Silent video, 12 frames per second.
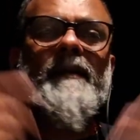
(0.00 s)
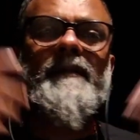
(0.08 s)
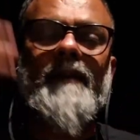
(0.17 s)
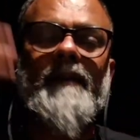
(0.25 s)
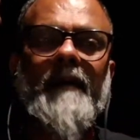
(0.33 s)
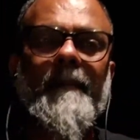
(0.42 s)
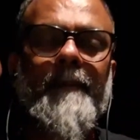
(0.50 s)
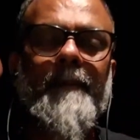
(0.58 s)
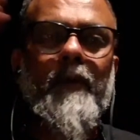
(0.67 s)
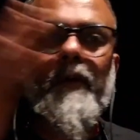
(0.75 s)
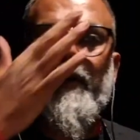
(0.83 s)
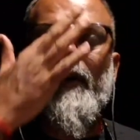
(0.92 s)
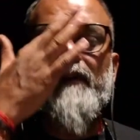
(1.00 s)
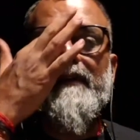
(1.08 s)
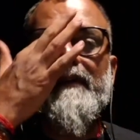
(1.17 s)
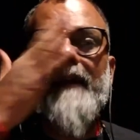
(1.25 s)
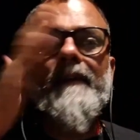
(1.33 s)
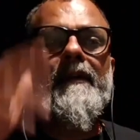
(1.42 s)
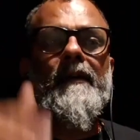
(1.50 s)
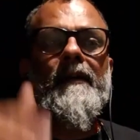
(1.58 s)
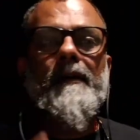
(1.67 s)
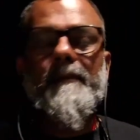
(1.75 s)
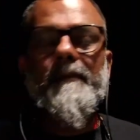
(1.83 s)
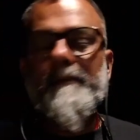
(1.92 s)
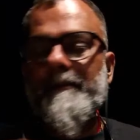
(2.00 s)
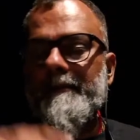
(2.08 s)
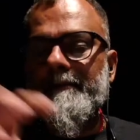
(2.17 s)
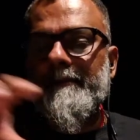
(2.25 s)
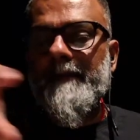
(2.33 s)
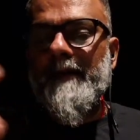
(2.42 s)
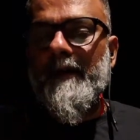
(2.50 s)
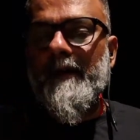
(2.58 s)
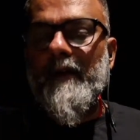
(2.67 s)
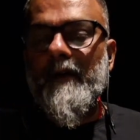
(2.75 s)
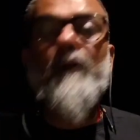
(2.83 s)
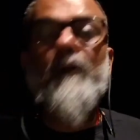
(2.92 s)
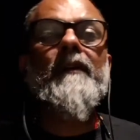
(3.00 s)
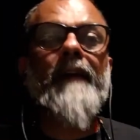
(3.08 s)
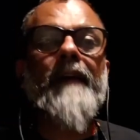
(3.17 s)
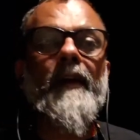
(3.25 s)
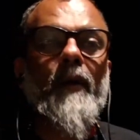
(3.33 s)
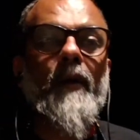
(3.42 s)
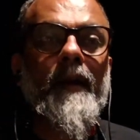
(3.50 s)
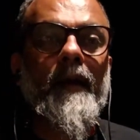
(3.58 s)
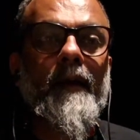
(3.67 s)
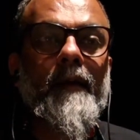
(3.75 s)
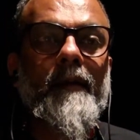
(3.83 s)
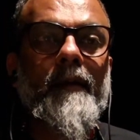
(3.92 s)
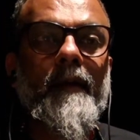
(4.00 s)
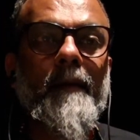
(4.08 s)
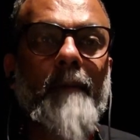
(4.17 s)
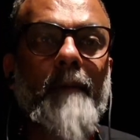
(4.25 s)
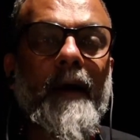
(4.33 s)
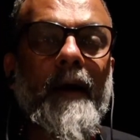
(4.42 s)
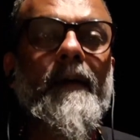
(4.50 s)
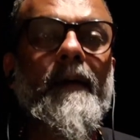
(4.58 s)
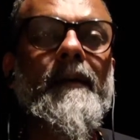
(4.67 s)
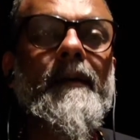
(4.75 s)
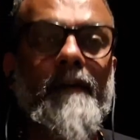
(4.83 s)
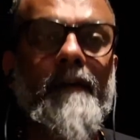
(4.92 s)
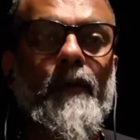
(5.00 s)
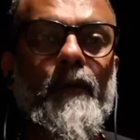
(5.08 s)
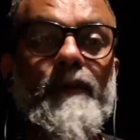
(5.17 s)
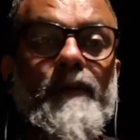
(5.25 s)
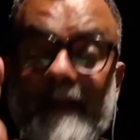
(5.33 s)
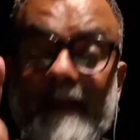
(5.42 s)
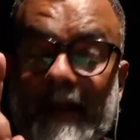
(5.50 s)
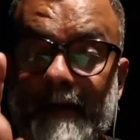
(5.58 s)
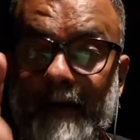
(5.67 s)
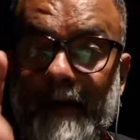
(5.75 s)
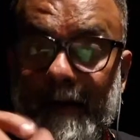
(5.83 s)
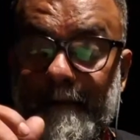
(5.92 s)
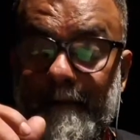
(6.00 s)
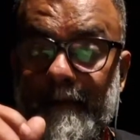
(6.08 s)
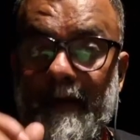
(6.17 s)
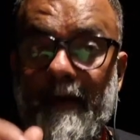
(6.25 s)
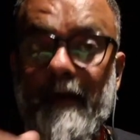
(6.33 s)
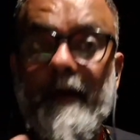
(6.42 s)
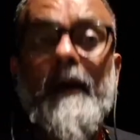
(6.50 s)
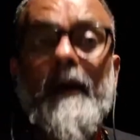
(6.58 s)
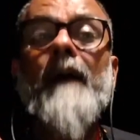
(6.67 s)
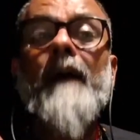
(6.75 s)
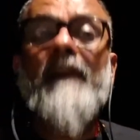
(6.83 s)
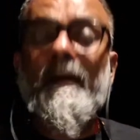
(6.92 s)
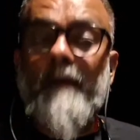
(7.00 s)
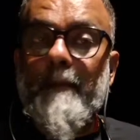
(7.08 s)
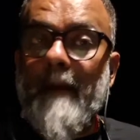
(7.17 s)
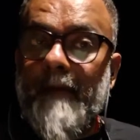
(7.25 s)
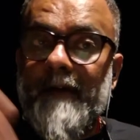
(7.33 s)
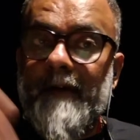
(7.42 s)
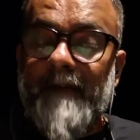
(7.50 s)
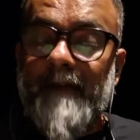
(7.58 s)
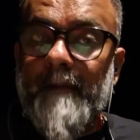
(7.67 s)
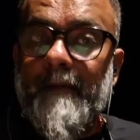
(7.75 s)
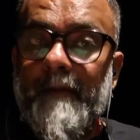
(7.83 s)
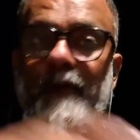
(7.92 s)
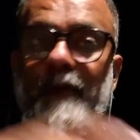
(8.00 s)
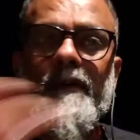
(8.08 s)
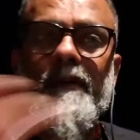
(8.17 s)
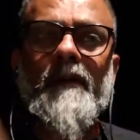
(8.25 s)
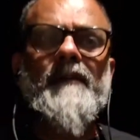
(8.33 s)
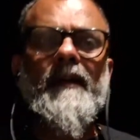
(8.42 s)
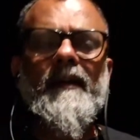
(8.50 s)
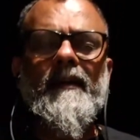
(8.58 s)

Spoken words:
and some report goes, and the court of inquiry by the Indian Air Force will take time. There will be members from users and